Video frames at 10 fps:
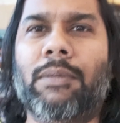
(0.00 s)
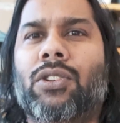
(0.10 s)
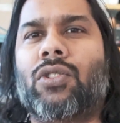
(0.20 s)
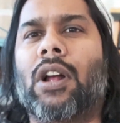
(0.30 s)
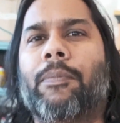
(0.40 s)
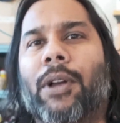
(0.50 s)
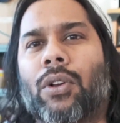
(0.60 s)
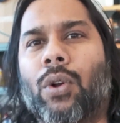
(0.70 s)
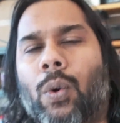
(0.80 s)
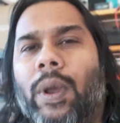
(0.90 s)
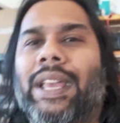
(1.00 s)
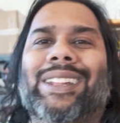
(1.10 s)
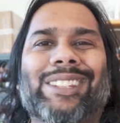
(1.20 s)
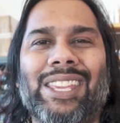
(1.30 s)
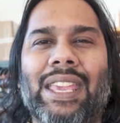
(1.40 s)
let me drop a
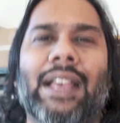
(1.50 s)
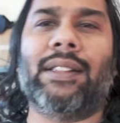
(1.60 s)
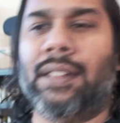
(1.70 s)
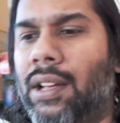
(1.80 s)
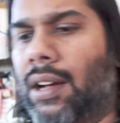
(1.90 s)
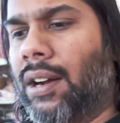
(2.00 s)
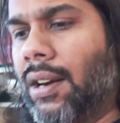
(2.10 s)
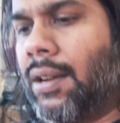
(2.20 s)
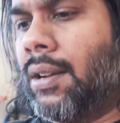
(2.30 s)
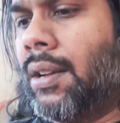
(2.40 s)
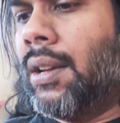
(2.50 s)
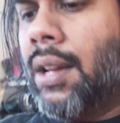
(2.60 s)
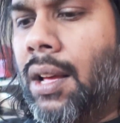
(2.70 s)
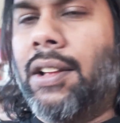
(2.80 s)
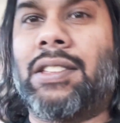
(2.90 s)
quick TLDR
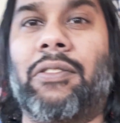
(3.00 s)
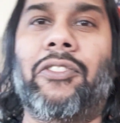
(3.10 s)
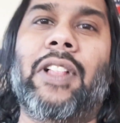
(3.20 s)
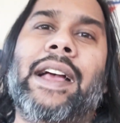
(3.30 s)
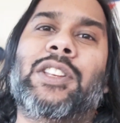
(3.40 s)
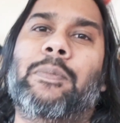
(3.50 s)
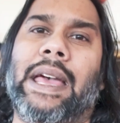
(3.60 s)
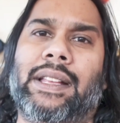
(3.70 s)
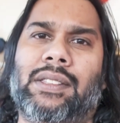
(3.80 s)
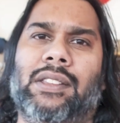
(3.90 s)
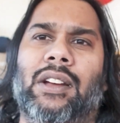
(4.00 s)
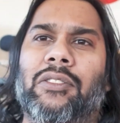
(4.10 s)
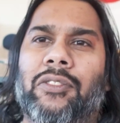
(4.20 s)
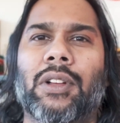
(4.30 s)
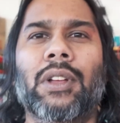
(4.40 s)
on some flashback
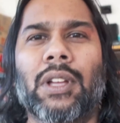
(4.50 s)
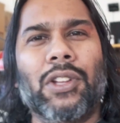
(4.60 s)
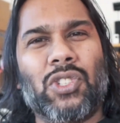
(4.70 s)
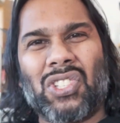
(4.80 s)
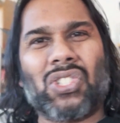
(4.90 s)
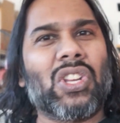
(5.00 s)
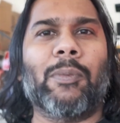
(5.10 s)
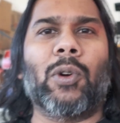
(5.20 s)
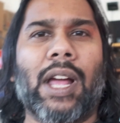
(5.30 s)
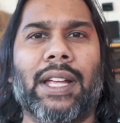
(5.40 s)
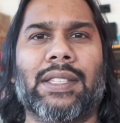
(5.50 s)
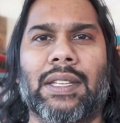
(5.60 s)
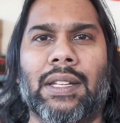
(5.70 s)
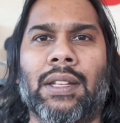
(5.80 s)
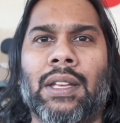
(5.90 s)
stuff. Just
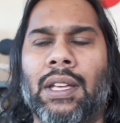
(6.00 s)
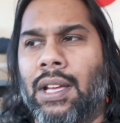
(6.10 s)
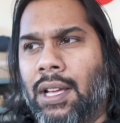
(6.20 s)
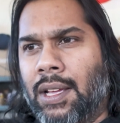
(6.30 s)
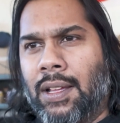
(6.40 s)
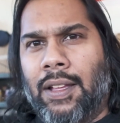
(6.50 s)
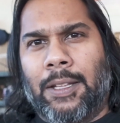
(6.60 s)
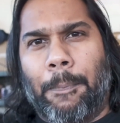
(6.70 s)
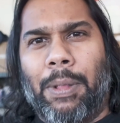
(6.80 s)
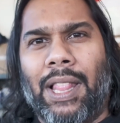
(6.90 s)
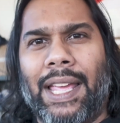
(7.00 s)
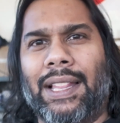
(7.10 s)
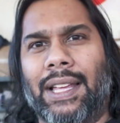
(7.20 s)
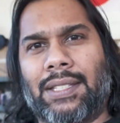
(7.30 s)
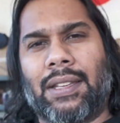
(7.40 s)
summarizing, the
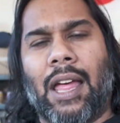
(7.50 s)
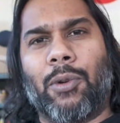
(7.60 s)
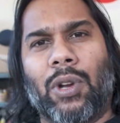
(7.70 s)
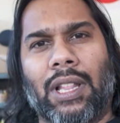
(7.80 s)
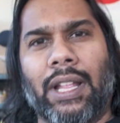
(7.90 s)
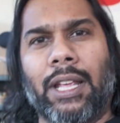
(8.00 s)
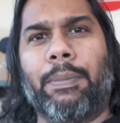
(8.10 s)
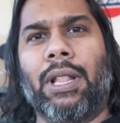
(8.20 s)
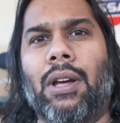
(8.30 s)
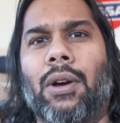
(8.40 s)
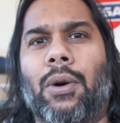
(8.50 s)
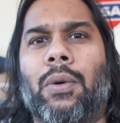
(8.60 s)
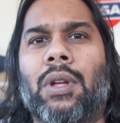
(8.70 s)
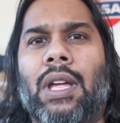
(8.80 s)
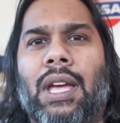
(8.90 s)
playlist I'm gonna link
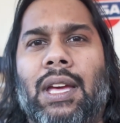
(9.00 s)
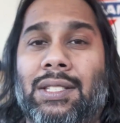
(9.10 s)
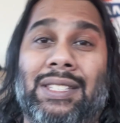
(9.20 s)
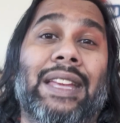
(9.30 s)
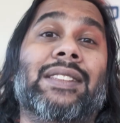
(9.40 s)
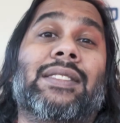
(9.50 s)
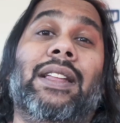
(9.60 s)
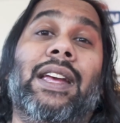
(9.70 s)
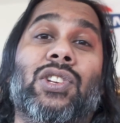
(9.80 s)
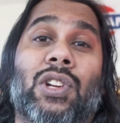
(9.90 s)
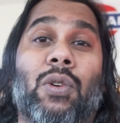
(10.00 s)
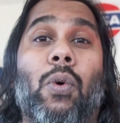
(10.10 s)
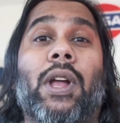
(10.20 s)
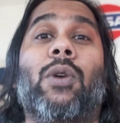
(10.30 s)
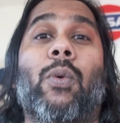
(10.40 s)
below is the installation
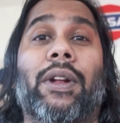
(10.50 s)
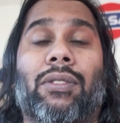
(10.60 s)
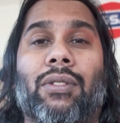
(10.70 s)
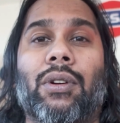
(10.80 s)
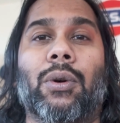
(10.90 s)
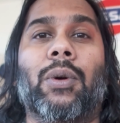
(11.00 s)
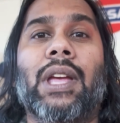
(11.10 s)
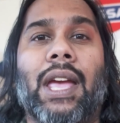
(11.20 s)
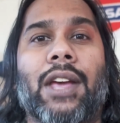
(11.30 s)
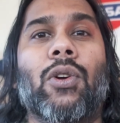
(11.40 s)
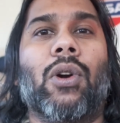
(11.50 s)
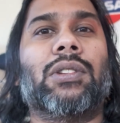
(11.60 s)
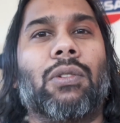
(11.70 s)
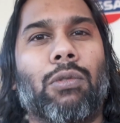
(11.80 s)
of what I went through in order to